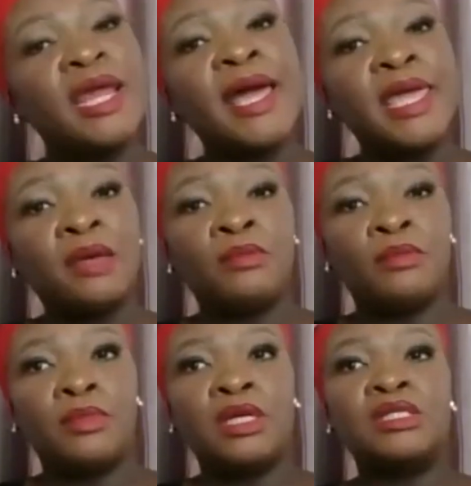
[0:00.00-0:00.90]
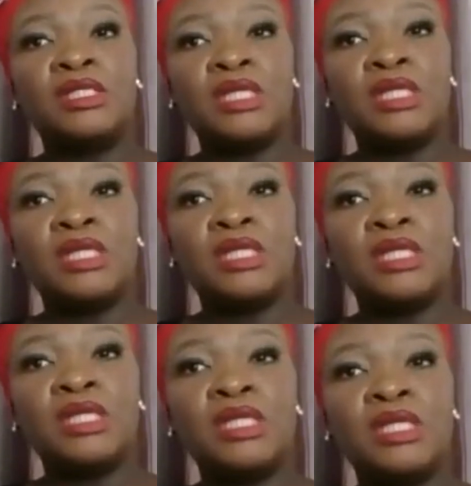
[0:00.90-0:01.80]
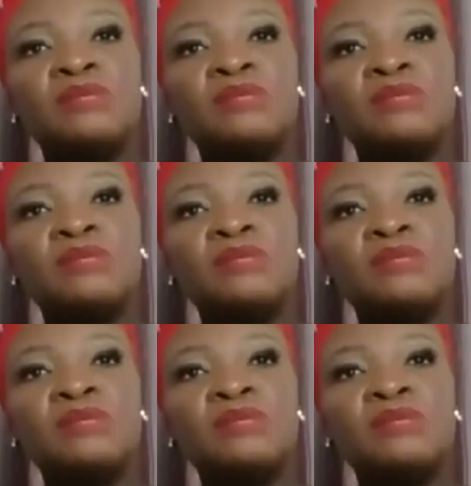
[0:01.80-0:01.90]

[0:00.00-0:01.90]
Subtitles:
I am in terms of doing this.